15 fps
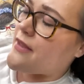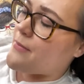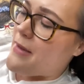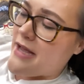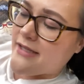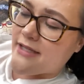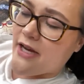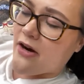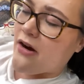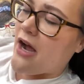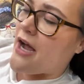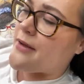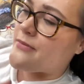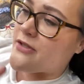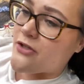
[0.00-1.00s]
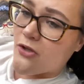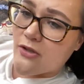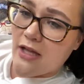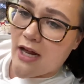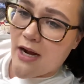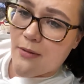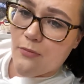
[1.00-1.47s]
The mascara, I'm still
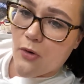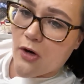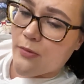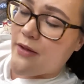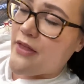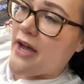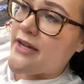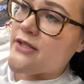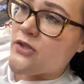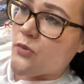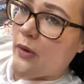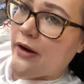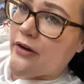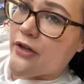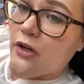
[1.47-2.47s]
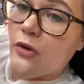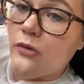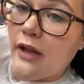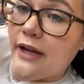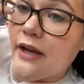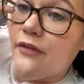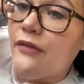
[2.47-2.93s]
not on board with. I swear to you,
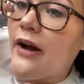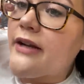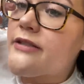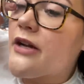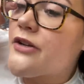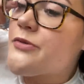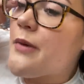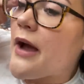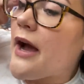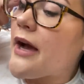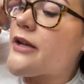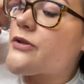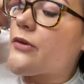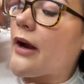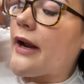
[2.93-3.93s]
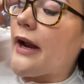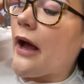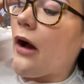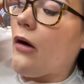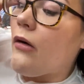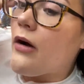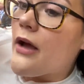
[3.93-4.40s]
like, if I touch my eyes right
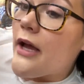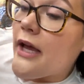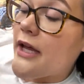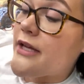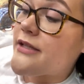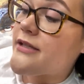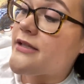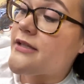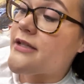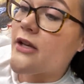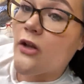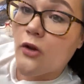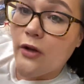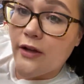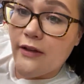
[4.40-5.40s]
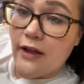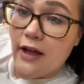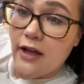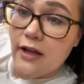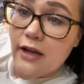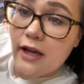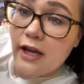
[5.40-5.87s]
now, it is still, look at
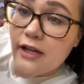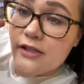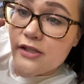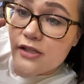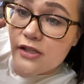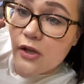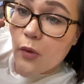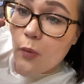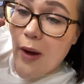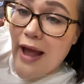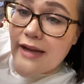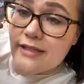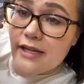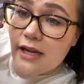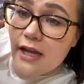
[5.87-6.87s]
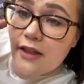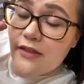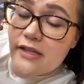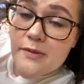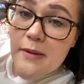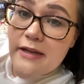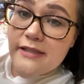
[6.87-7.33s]
that, it is still wet.
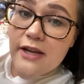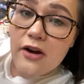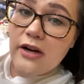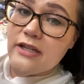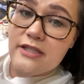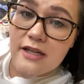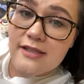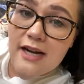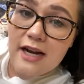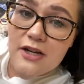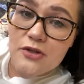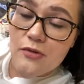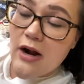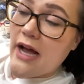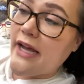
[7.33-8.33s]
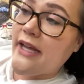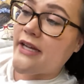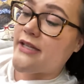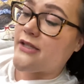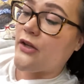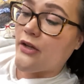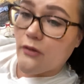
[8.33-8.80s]
This mascara does not dry.
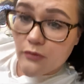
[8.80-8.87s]
It is,